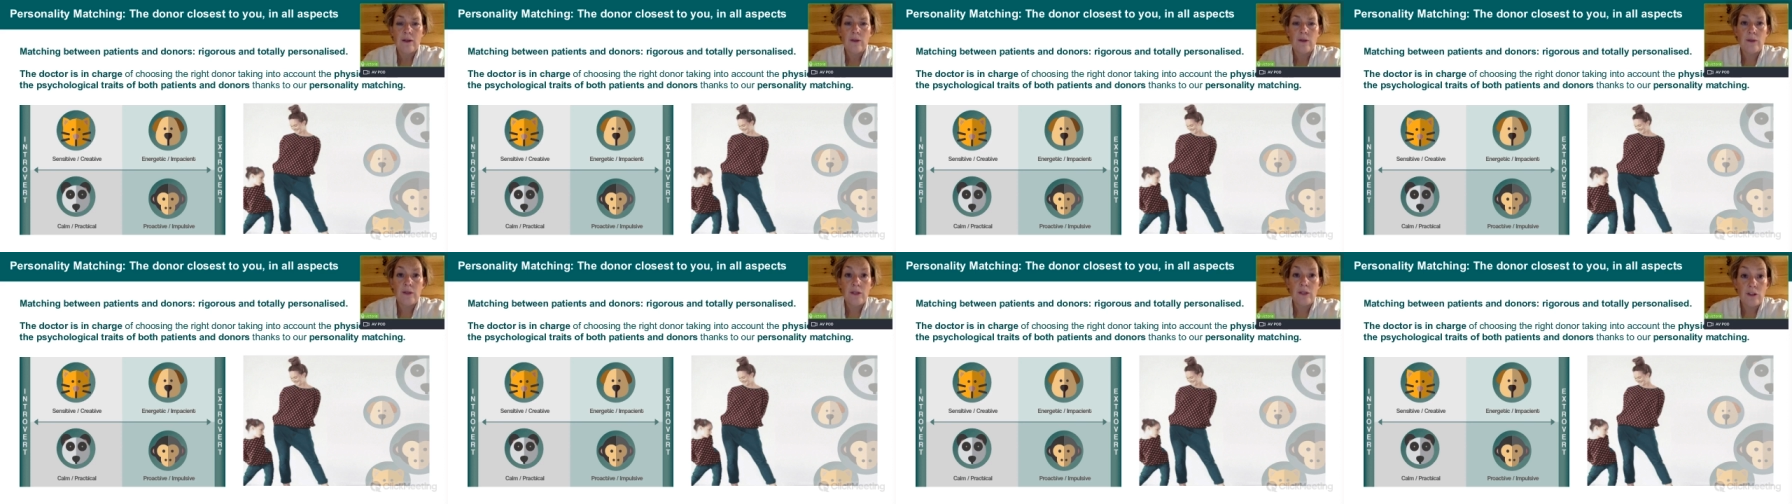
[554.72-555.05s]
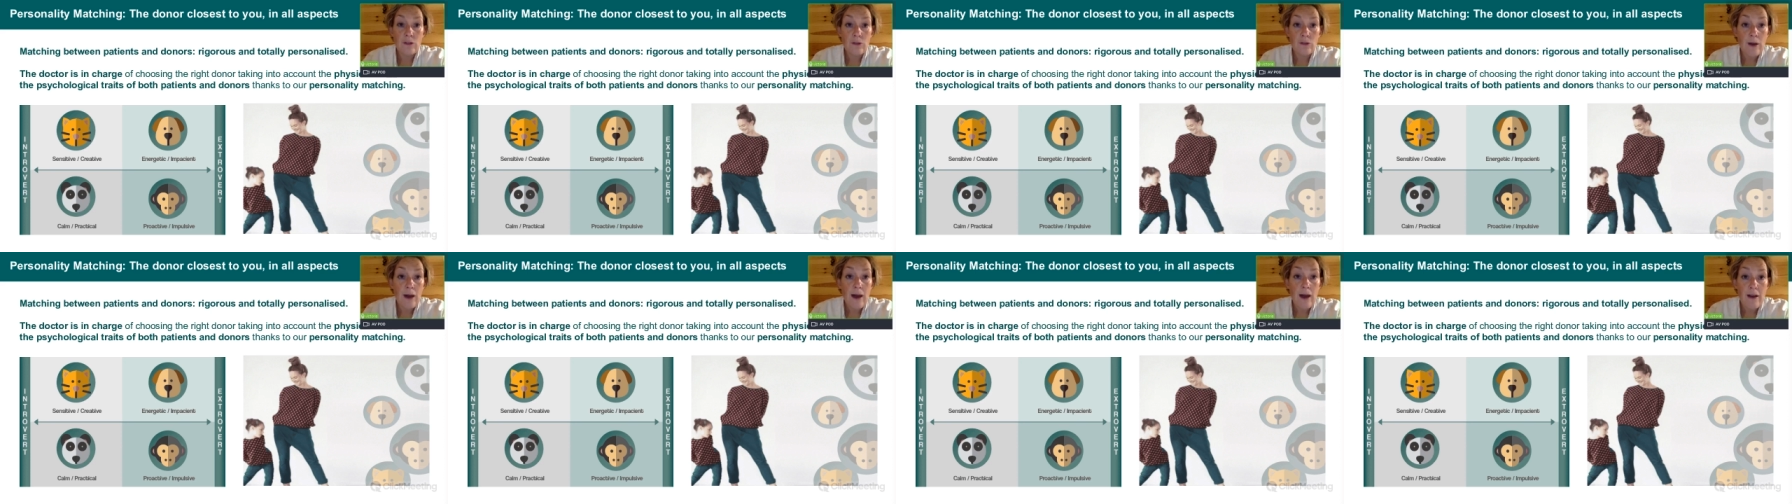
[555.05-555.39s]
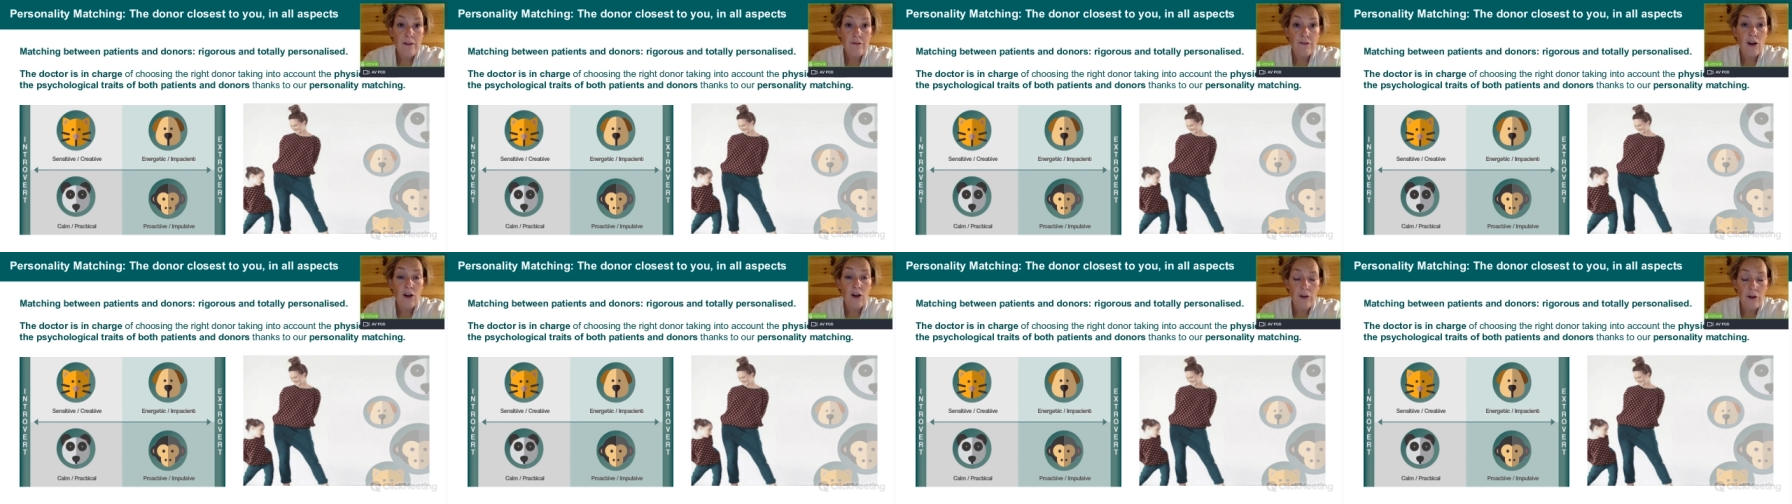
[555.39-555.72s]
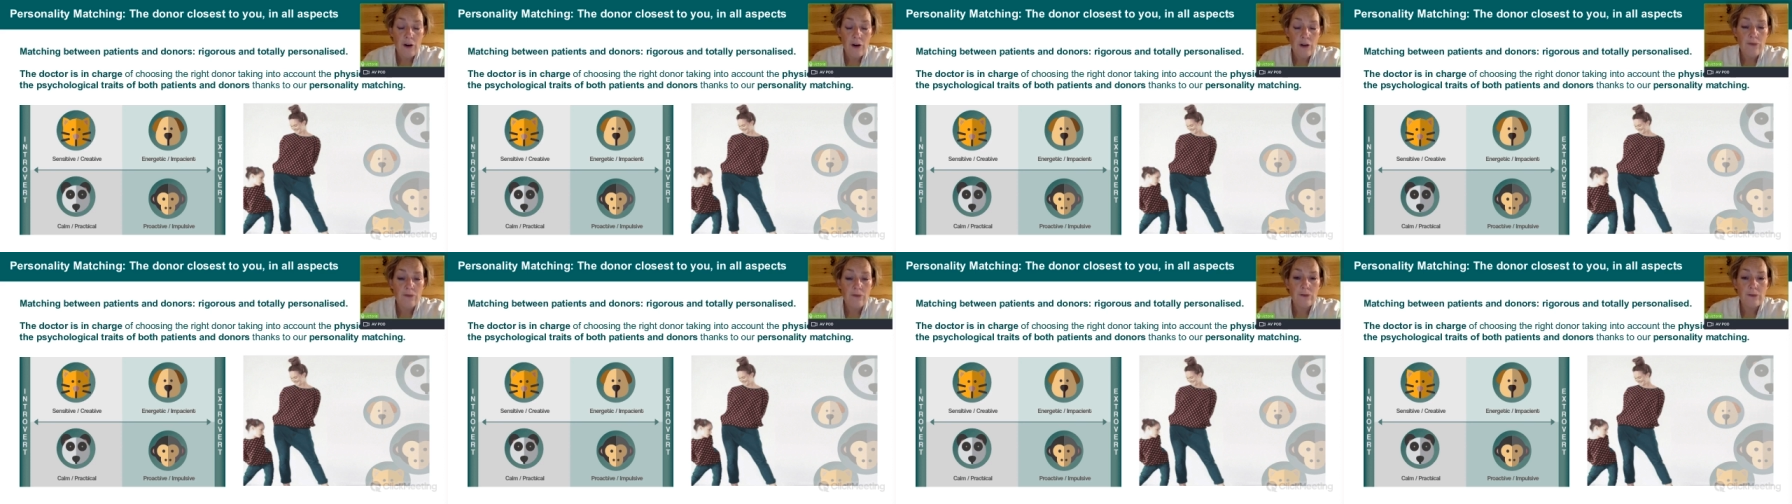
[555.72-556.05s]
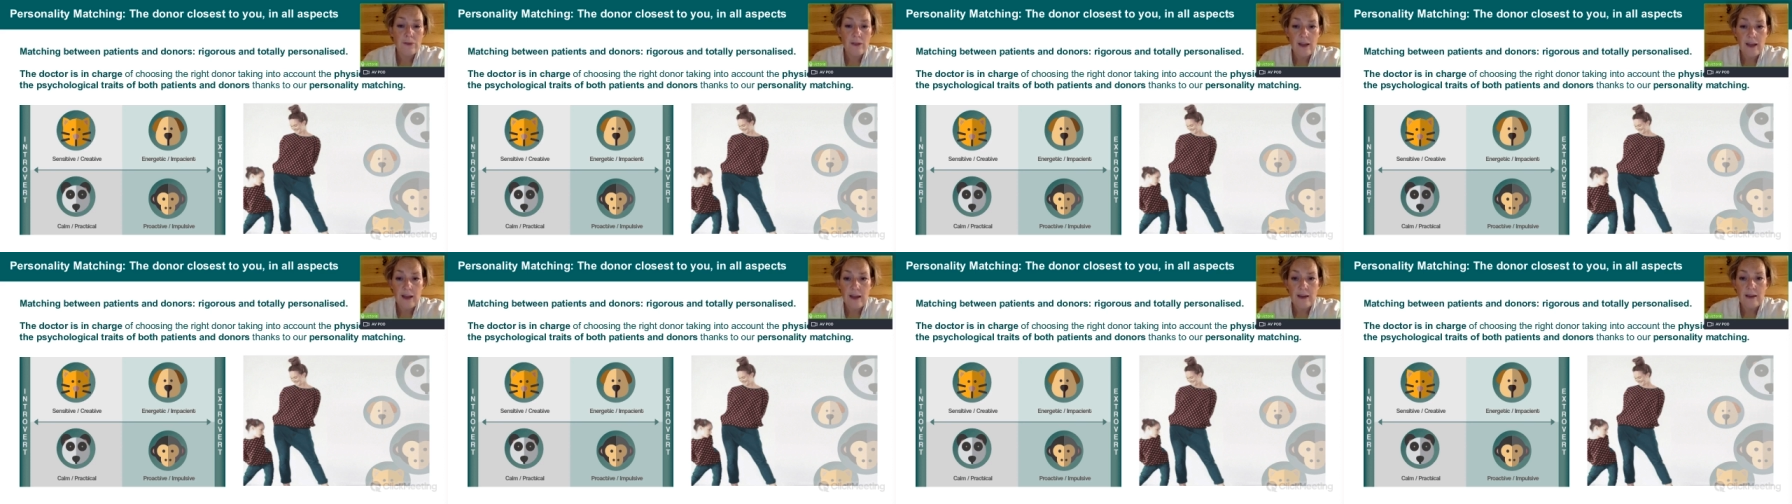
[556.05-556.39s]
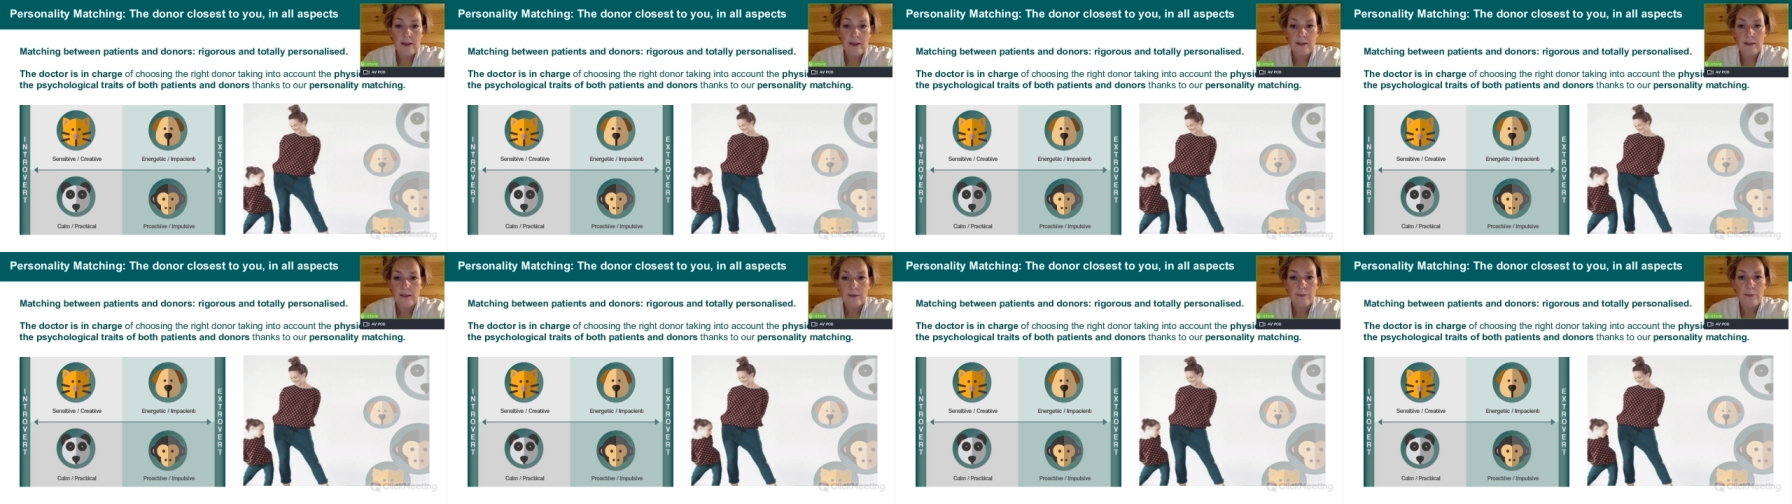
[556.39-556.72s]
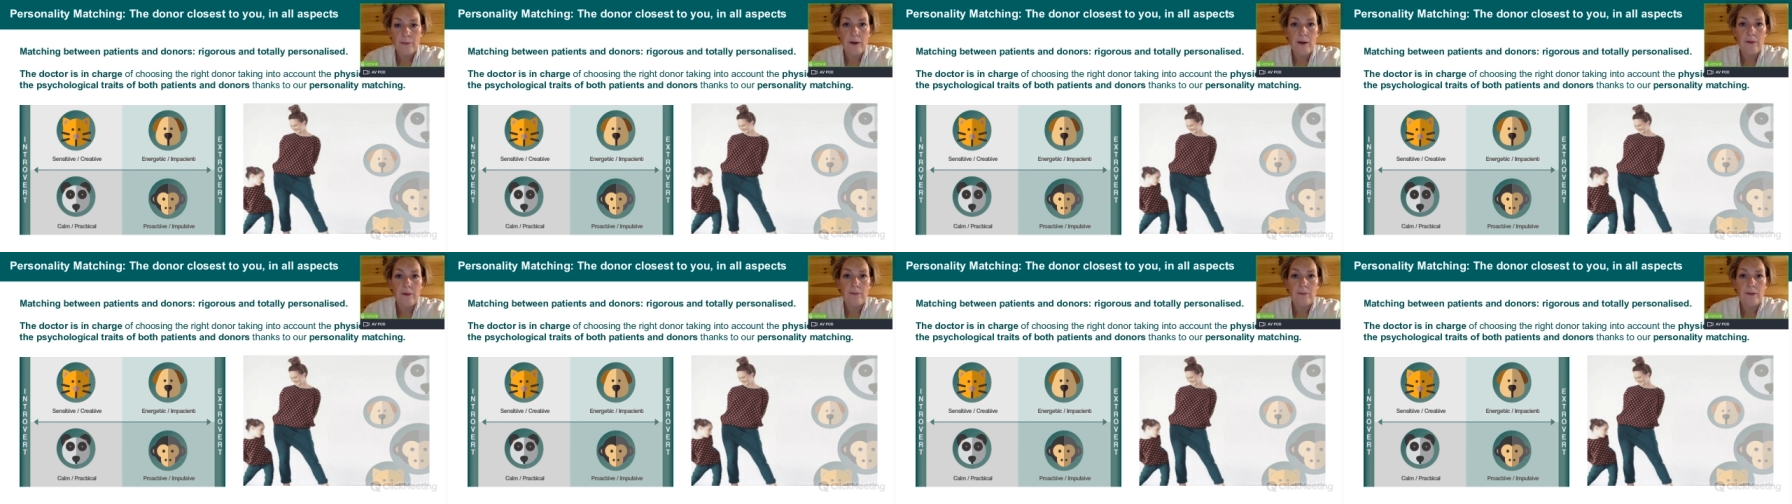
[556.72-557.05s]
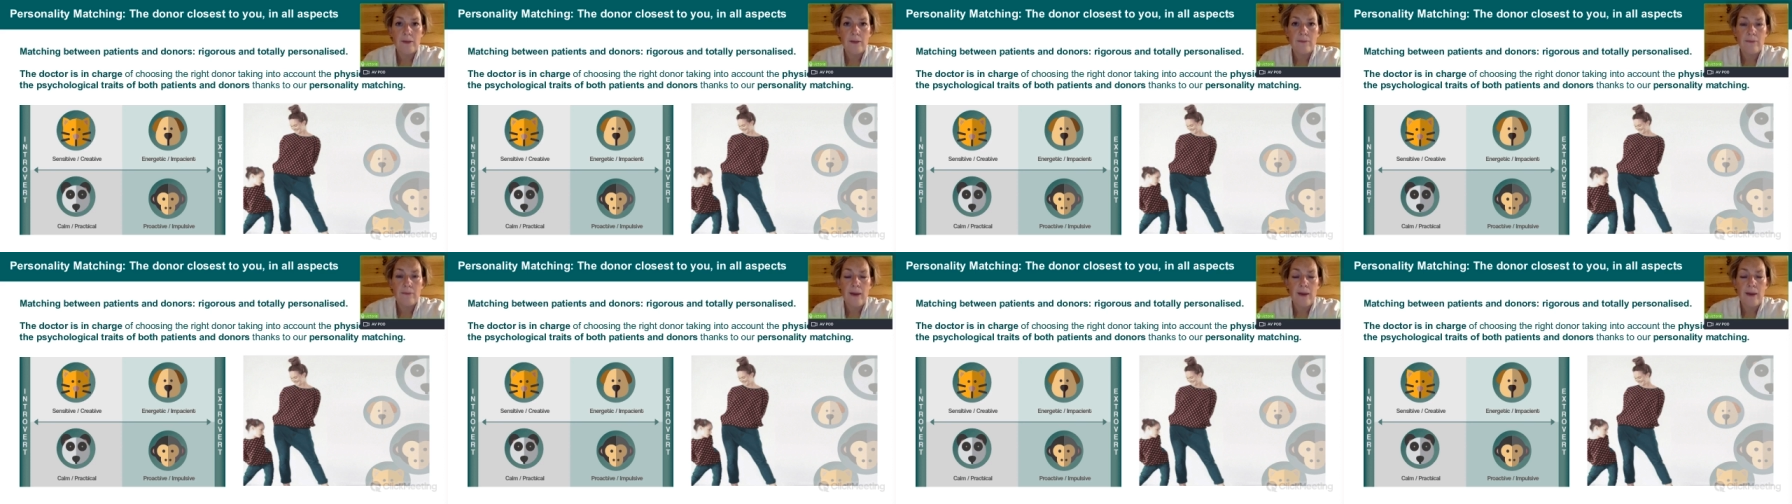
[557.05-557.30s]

We do have our own egg and sperm